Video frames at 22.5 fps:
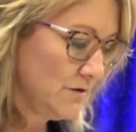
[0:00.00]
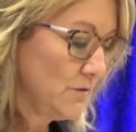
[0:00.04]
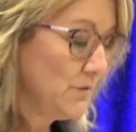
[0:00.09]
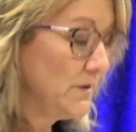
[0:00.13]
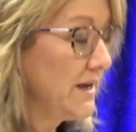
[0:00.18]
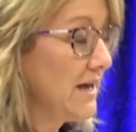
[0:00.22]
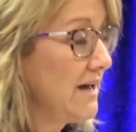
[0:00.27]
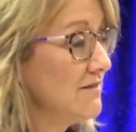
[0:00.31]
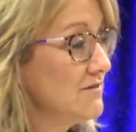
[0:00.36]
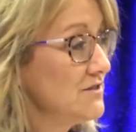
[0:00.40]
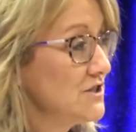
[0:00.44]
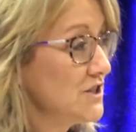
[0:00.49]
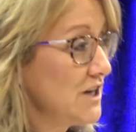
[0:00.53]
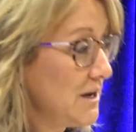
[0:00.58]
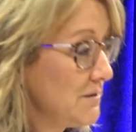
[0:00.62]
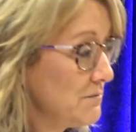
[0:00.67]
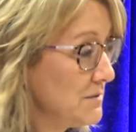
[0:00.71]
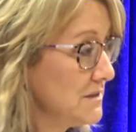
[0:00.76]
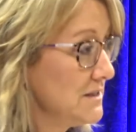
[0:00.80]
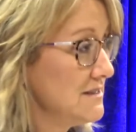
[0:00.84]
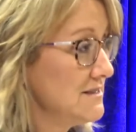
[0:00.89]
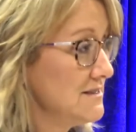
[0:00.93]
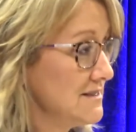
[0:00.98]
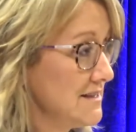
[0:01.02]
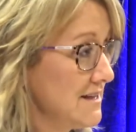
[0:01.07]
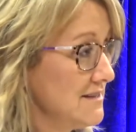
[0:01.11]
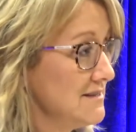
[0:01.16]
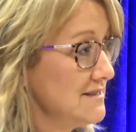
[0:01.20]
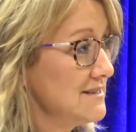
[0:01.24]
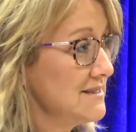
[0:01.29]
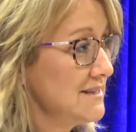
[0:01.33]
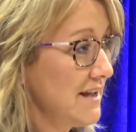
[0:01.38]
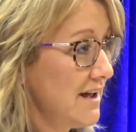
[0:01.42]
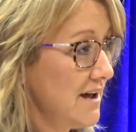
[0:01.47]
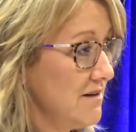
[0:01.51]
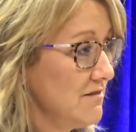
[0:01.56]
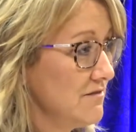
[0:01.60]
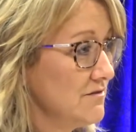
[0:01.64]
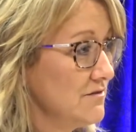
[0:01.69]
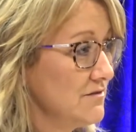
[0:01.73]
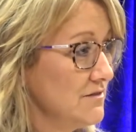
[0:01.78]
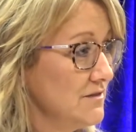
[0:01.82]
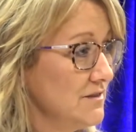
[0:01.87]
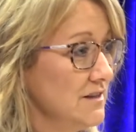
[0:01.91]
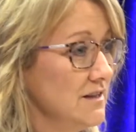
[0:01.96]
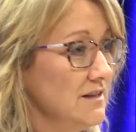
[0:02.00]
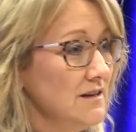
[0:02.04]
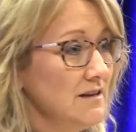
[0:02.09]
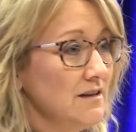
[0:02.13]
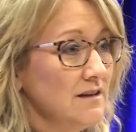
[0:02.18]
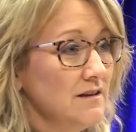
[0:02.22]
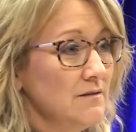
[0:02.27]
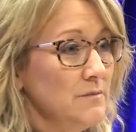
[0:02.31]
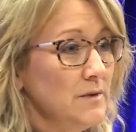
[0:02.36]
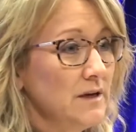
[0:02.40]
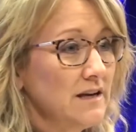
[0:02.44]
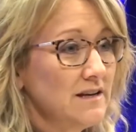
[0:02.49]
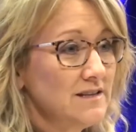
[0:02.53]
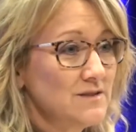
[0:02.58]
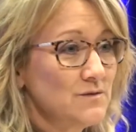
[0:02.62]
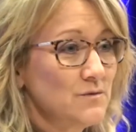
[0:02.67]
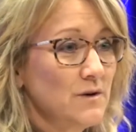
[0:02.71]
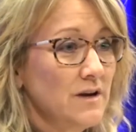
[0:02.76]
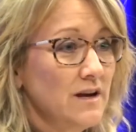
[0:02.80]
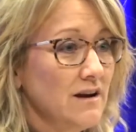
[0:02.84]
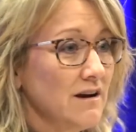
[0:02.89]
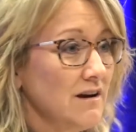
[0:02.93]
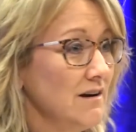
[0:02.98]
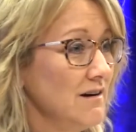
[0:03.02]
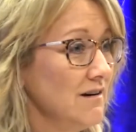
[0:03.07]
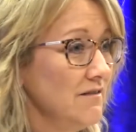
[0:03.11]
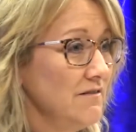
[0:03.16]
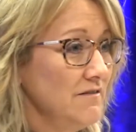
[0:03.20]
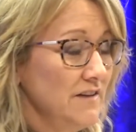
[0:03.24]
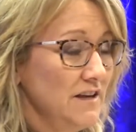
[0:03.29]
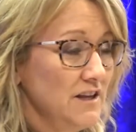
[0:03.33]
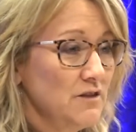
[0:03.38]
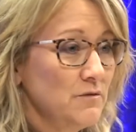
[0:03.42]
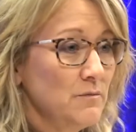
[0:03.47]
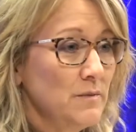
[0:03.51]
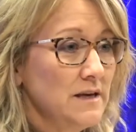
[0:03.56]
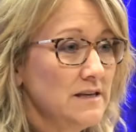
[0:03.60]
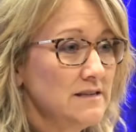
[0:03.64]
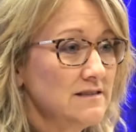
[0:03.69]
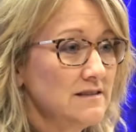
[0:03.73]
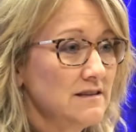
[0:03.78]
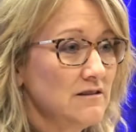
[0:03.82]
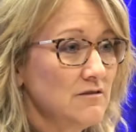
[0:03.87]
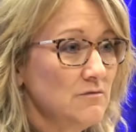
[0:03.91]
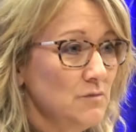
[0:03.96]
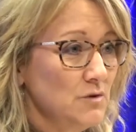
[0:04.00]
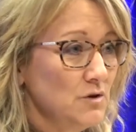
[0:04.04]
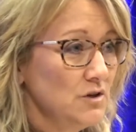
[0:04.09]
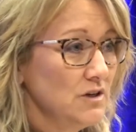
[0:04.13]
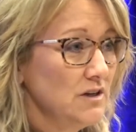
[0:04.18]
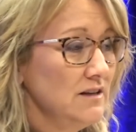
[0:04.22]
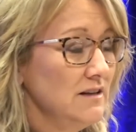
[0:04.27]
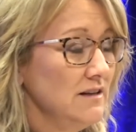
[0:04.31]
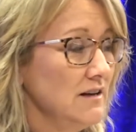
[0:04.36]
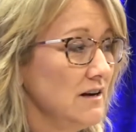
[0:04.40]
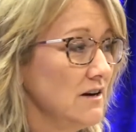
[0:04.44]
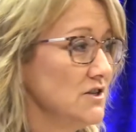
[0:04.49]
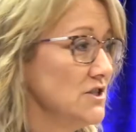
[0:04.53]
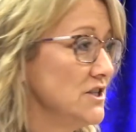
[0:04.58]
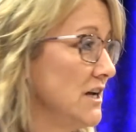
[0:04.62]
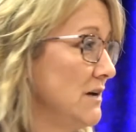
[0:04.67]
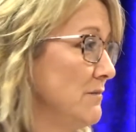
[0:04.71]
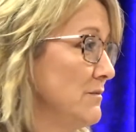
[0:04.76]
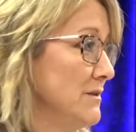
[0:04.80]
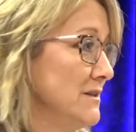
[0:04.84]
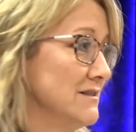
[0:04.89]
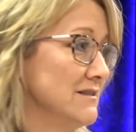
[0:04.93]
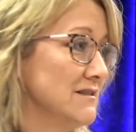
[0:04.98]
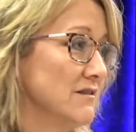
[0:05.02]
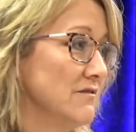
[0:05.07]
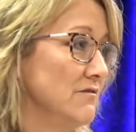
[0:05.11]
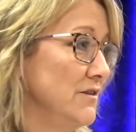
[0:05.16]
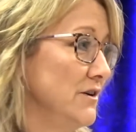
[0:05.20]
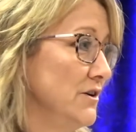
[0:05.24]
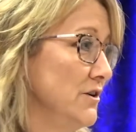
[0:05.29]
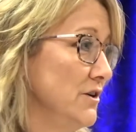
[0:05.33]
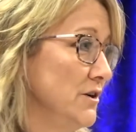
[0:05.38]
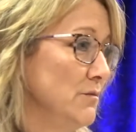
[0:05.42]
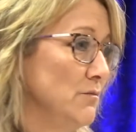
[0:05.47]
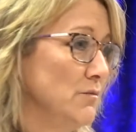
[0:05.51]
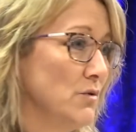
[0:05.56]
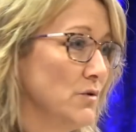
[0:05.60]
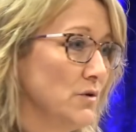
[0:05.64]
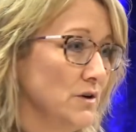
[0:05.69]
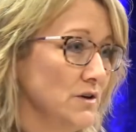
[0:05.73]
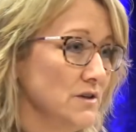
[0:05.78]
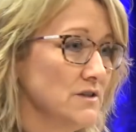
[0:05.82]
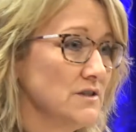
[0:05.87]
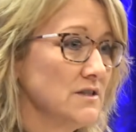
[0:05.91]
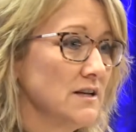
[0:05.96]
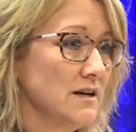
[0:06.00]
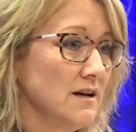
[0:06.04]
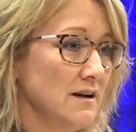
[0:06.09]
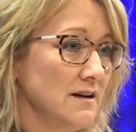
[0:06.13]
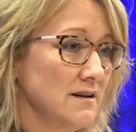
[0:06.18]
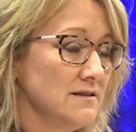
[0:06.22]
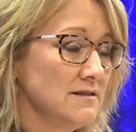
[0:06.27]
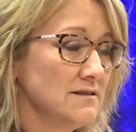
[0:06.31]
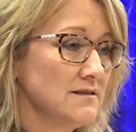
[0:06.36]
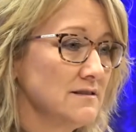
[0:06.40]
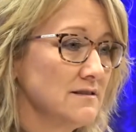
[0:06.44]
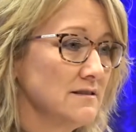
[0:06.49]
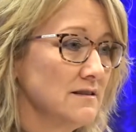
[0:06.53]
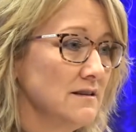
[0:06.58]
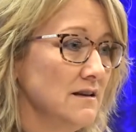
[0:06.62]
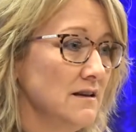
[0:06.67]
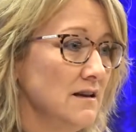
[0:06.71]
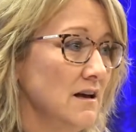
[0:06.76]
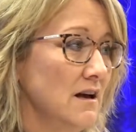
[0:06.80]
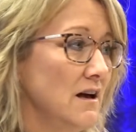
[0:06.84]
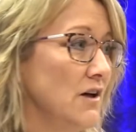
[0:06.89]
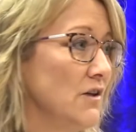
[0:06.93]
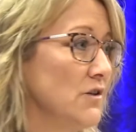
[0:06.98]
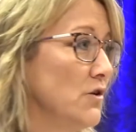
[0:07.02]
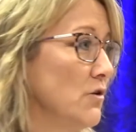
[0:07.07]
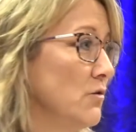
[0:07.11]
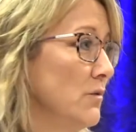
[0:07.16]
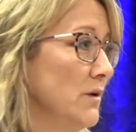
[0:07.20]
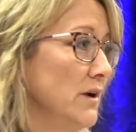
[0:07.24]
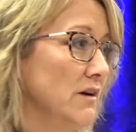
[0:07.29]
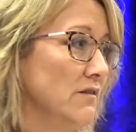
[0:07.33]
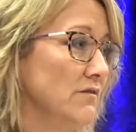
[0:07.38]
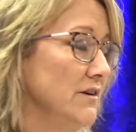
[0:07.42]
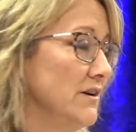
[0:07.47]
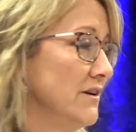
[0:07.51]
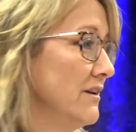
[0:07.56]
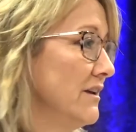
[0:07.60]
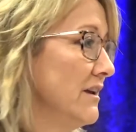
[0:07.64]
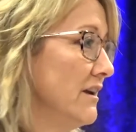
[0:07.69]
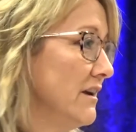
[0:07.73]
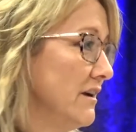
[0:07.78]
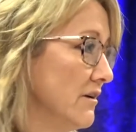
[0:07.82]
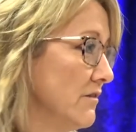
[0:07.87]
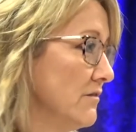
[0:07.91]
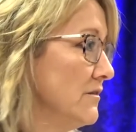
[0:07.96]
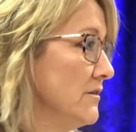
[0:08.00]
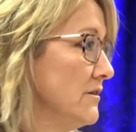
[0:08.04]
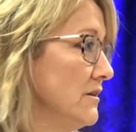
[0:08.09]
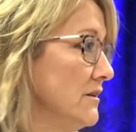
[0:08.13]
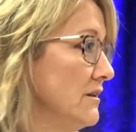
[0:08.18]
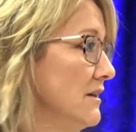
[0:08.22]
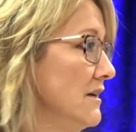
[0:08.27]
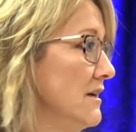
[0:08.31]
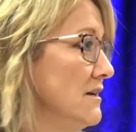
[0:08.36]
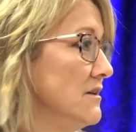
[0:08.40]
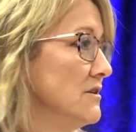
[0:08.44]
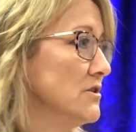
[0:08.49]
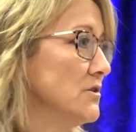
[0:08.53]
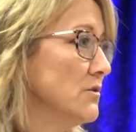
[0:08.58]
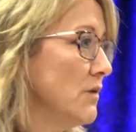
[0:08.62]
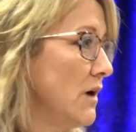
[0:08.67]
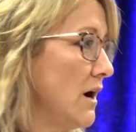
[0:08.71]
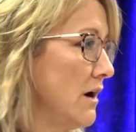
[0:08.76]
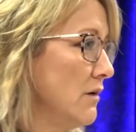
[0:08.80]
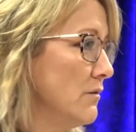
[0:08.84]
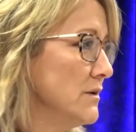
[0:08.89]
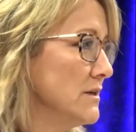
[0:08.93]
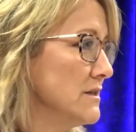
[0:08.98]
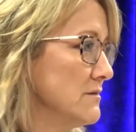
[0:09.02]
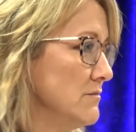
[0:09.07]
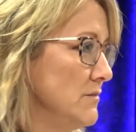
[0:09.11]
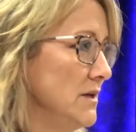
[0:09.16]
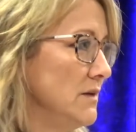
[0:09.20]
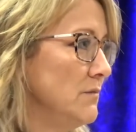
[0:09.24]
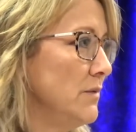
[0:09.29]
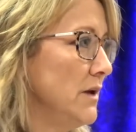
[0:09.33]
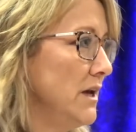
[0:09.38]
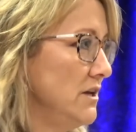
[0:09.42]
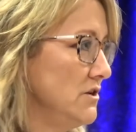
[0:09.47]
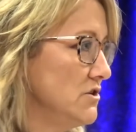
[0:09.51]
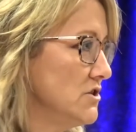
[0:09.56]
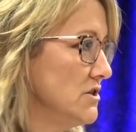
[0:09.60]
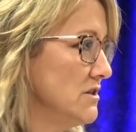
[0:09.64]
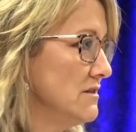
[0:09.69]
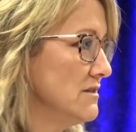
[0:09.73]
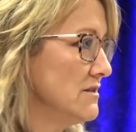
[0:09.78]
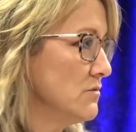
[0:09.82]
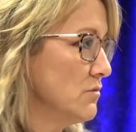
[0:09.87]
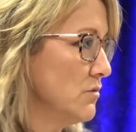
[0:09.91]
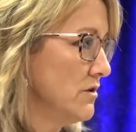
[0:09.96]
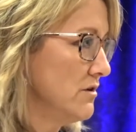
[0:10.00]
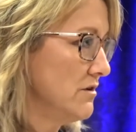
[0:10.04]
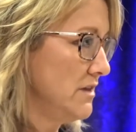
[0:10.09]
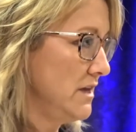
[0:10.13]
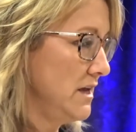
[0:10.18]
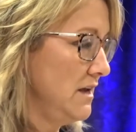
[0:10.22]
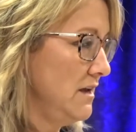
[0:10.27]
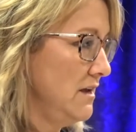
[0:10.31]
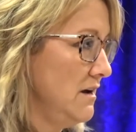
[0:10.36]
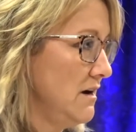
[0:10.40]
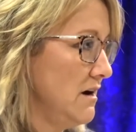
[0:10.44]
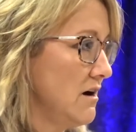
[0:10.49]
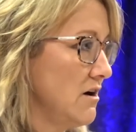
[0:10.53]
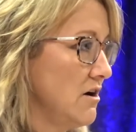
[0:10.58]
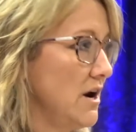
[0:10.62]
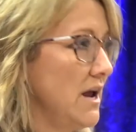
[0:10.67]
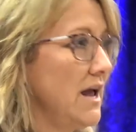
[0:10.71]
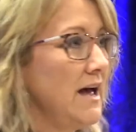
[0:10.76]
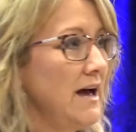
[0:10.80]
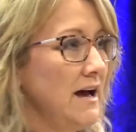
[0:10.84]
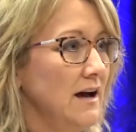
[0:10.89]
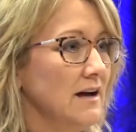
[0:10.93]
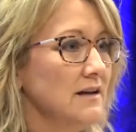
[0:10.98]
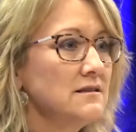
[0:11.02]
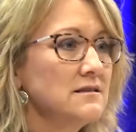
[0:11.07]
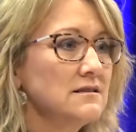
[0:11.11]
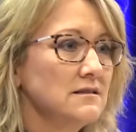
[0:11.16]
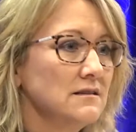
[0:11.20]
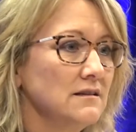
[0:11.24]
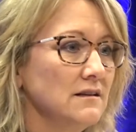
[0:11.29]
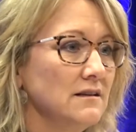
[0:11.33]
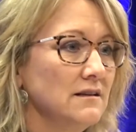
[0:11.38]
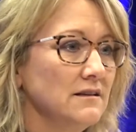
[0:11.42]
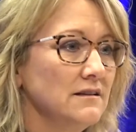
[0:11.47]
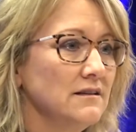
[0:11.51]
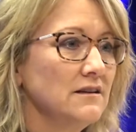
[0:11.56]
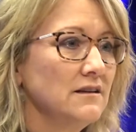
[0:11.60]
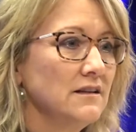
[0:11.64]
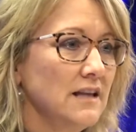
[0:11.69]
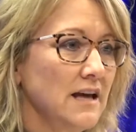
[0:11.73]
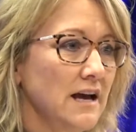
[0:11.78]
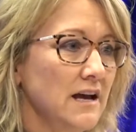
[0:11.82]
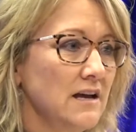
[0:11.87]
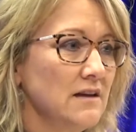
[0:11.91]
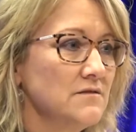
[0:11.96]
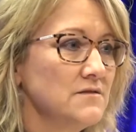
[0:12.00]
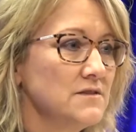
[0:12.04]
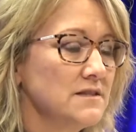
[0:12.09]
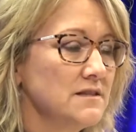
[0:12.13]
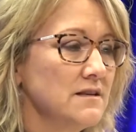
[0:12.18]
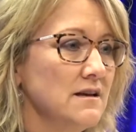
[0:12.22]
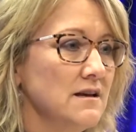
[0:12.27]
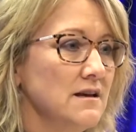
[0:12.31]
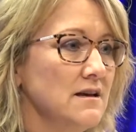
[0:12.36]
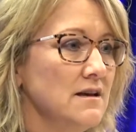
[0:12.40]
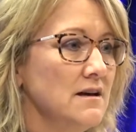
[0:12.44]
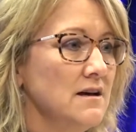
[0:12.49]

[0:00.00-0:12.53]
We have chaplains on staff. Because we are a faith-based community, our chaplains are very important to us, although we are very careful to always meet patients where they are at in their lives.